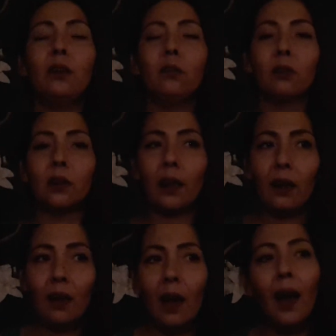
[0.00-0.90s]
you could say,
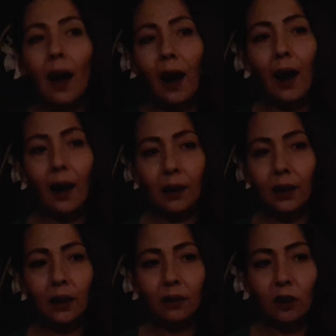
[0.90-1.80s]
I
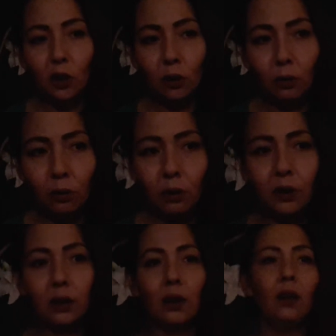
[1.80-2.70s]
need the
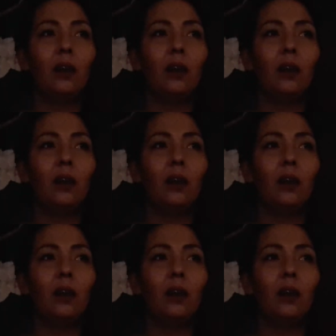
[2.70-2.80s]
tools.